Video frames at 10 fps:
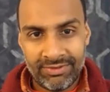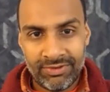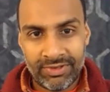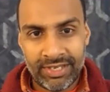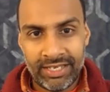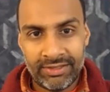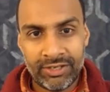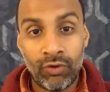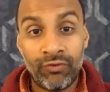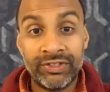okay? They're
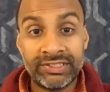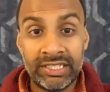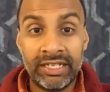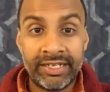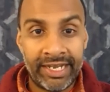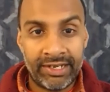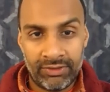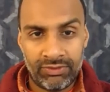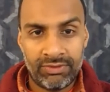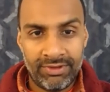called
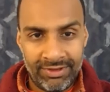facilitators.